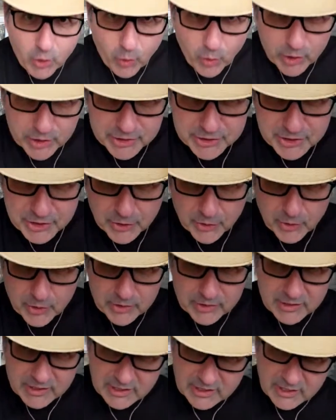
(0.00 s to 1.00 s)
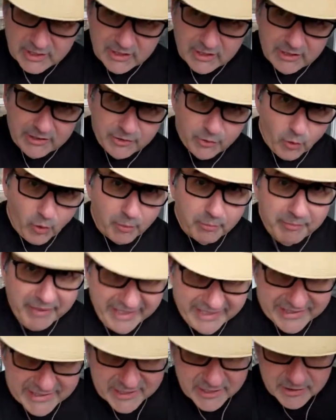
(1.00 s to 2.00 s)
course, your
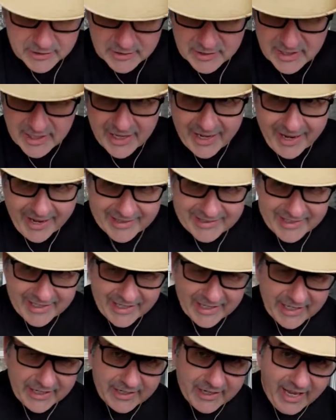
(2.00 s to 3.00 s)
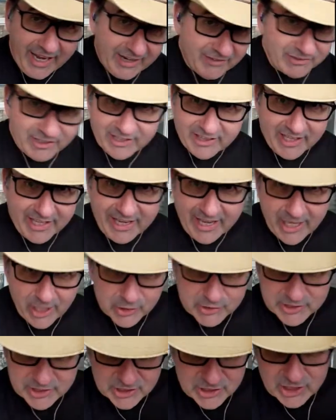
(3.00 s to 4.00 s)
meat, and then everything
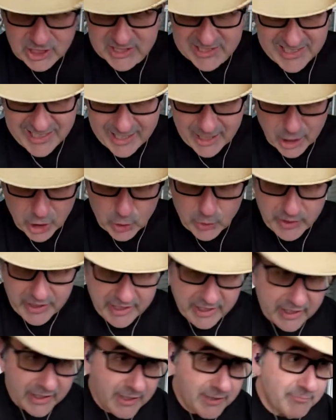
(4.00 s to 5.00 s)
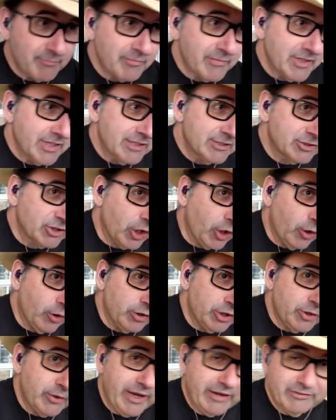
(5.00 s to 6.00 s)
else is just included. So
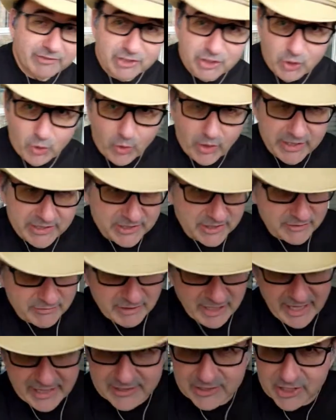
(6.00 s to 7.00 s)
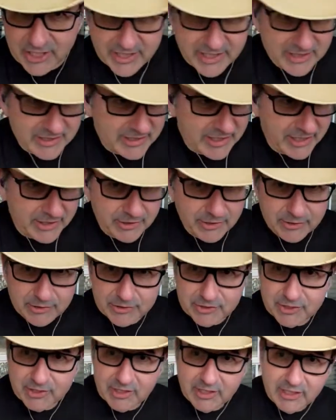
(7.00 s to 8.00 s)
you have a choice of like chicken
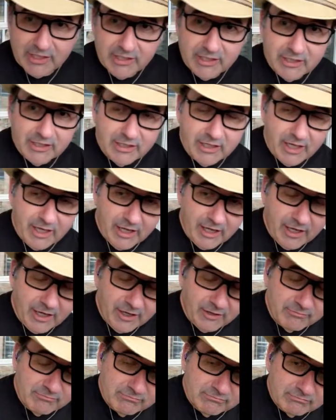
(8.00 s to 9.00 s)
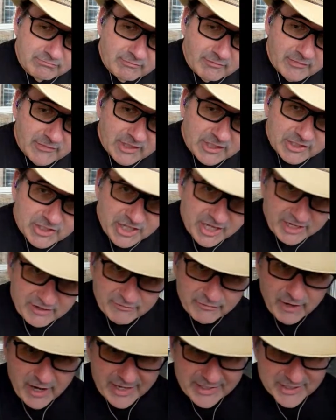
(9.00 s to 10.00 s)
tenders, uh,
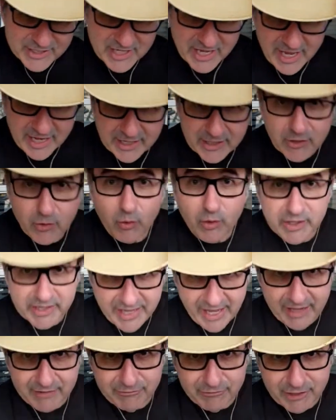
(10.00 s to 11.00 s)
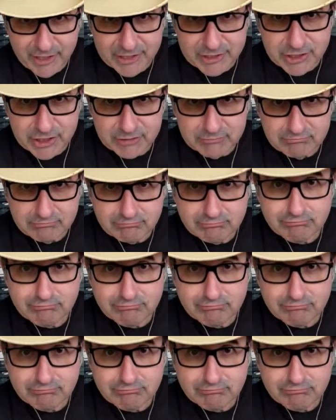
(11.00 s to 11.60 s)
chicken fried steak, or catfish,